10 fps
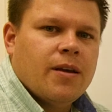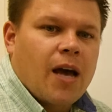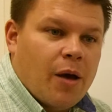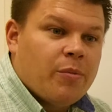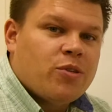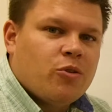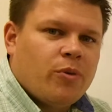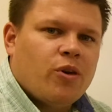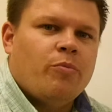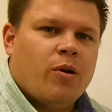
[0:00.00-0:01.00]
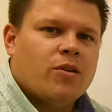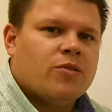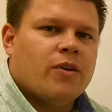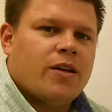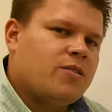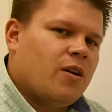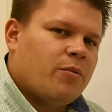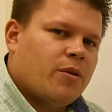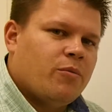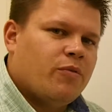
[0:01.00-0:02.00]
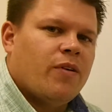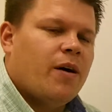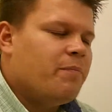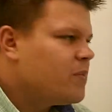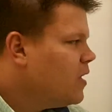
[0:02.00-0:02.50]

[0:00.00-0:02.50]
I'm assuming you paused already, so I'm going to move on.